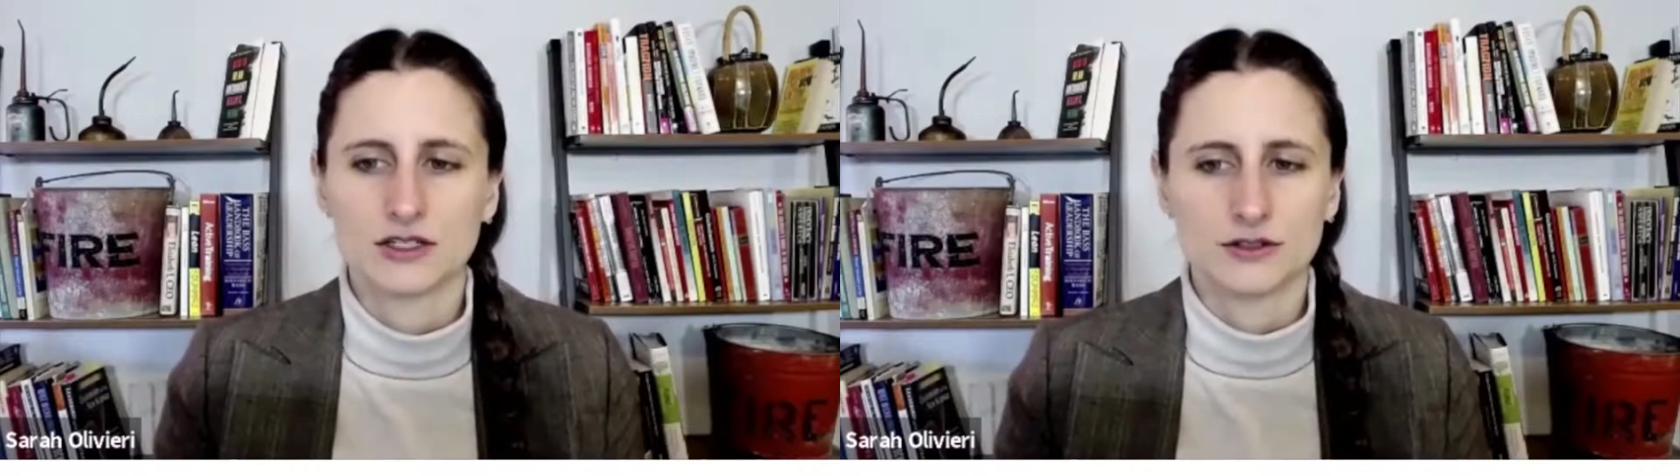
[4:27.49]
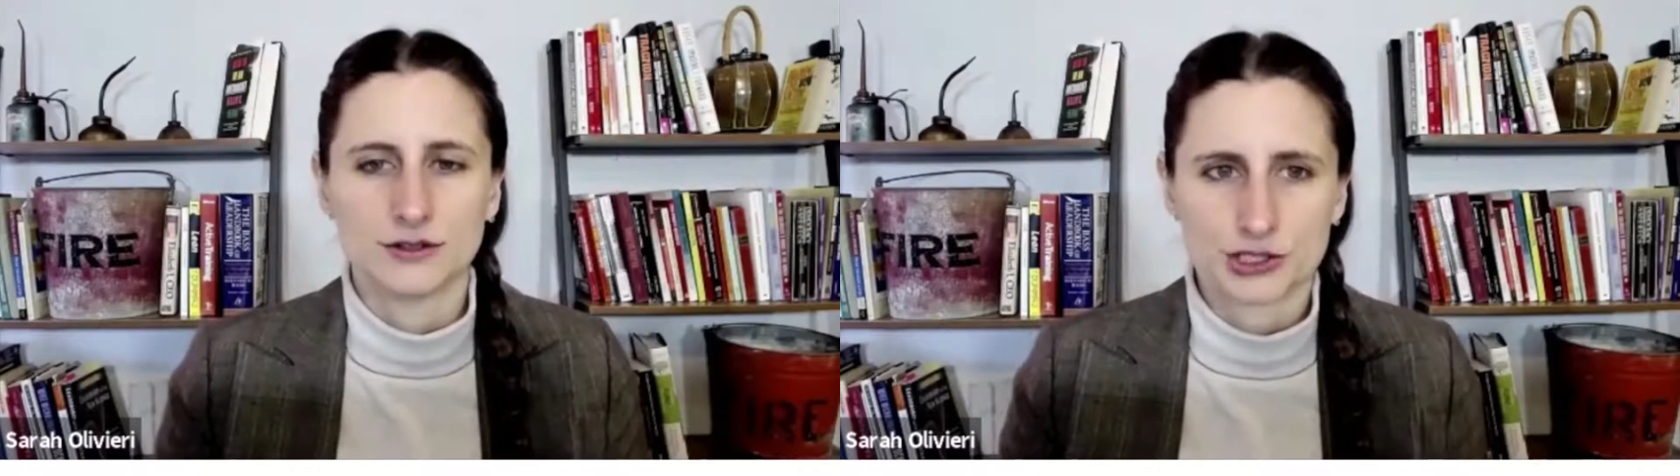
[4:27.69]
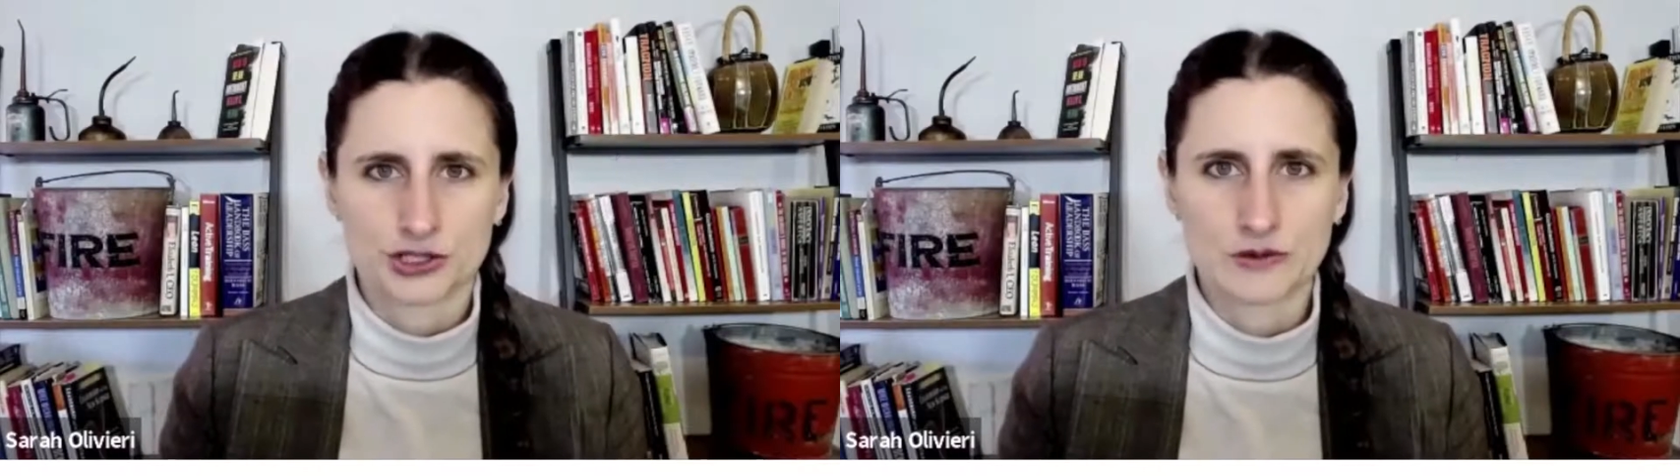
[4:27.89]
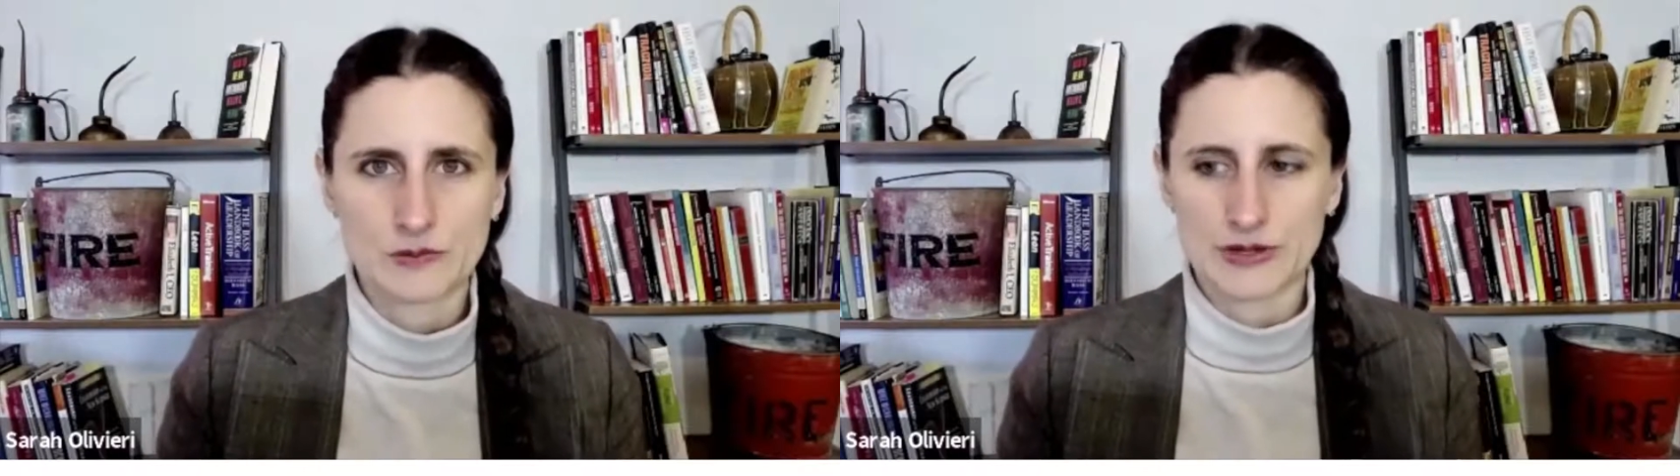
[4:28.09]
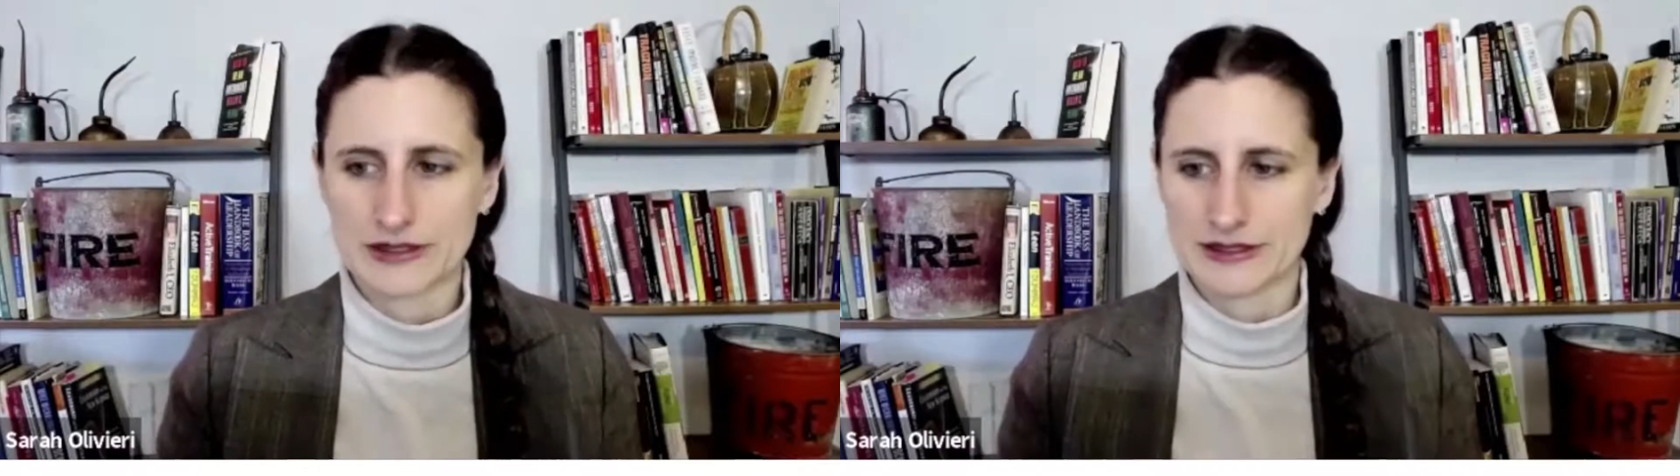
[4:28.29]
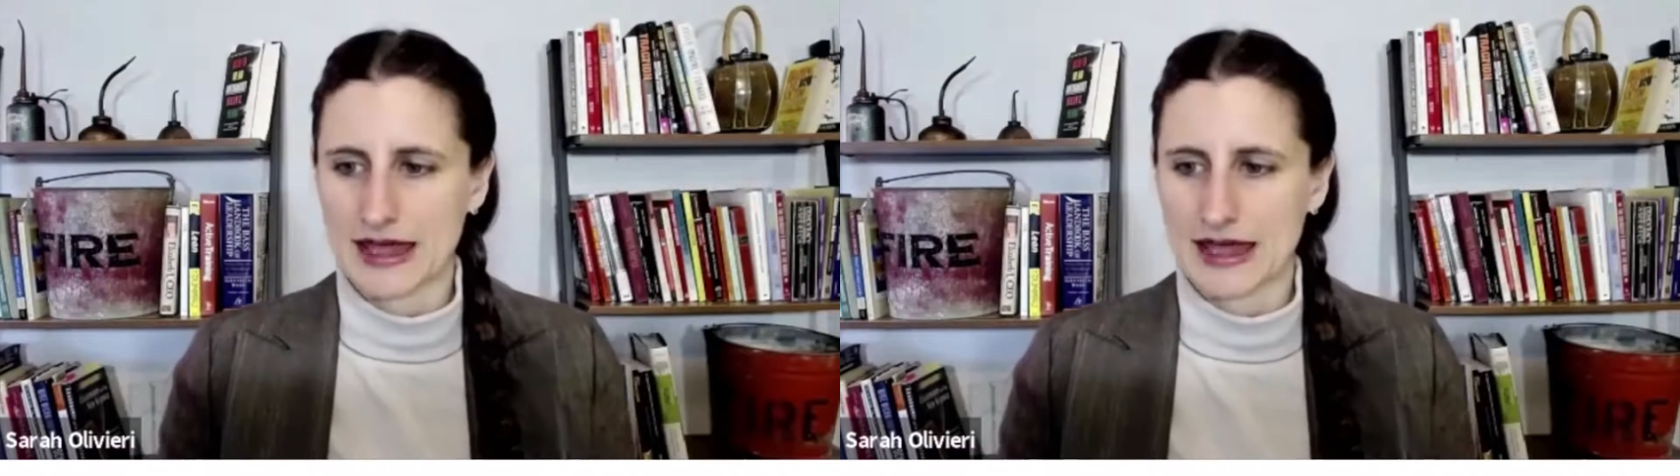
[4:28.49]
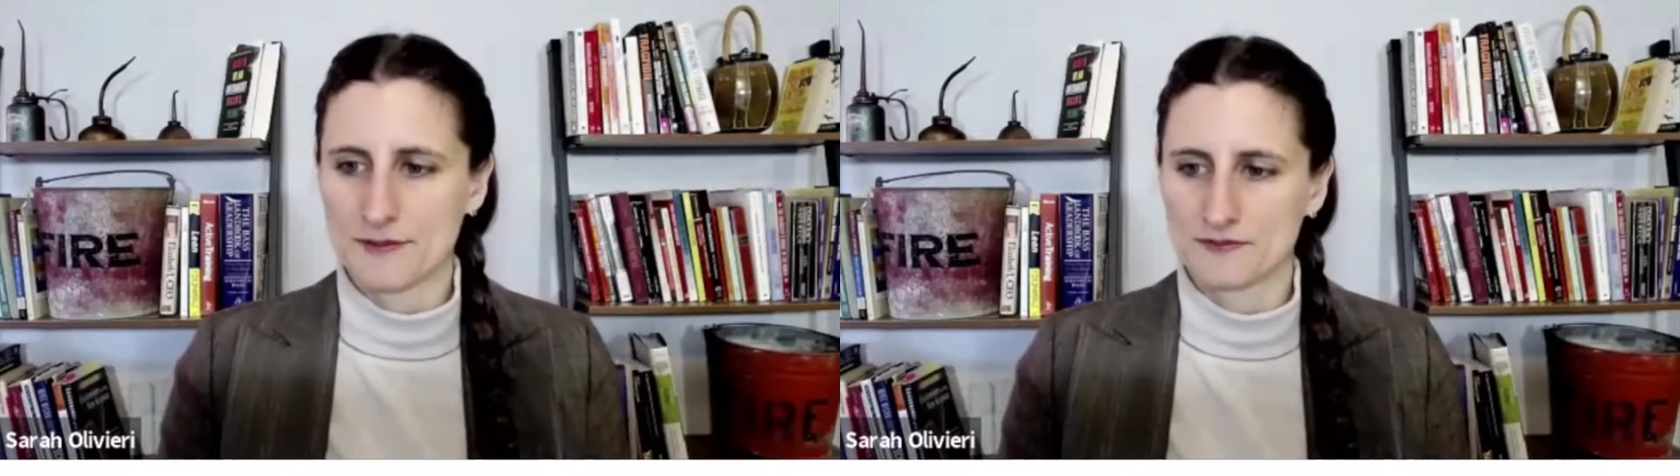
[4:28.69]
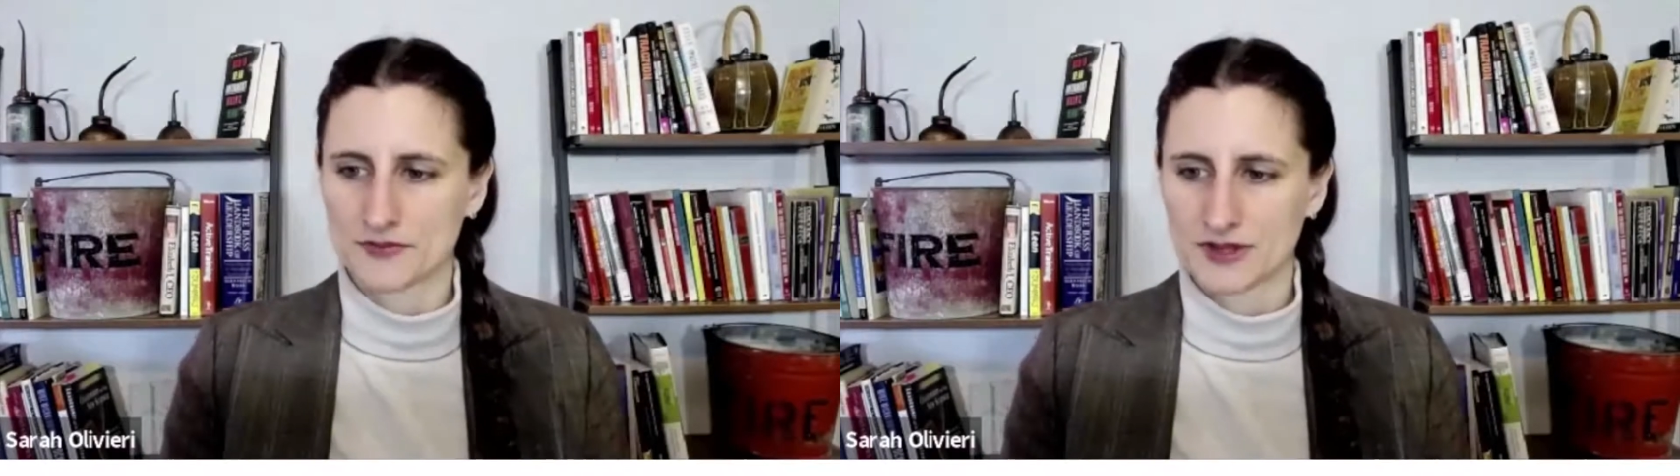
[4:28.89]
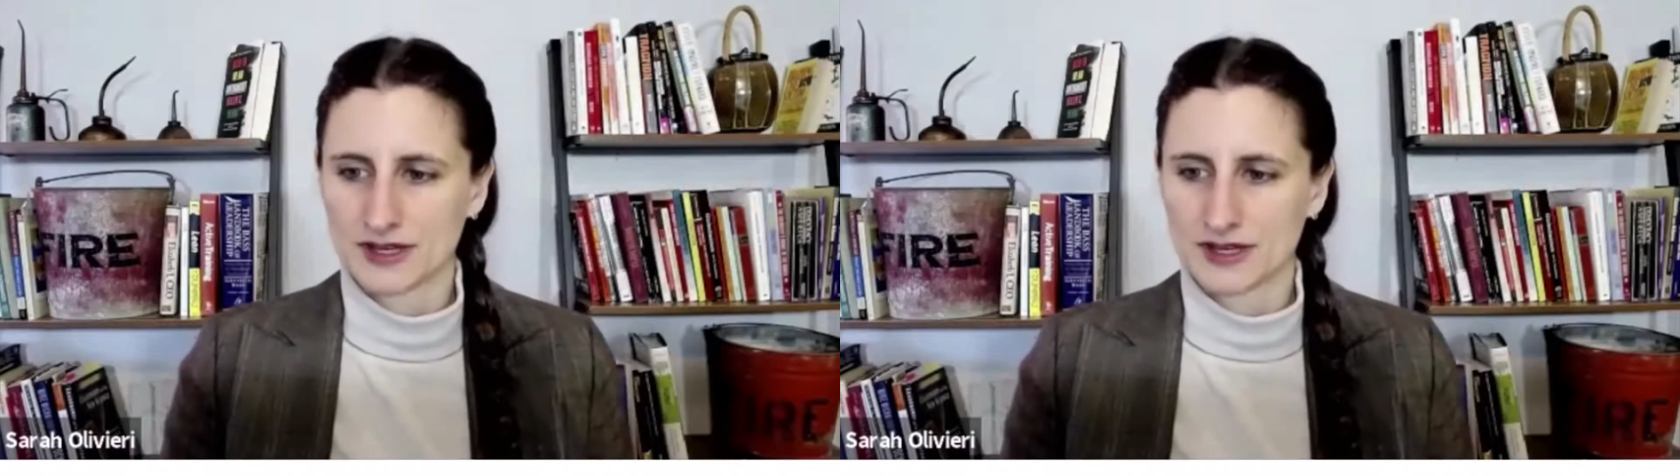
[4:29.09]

oh, it shouldn't be them.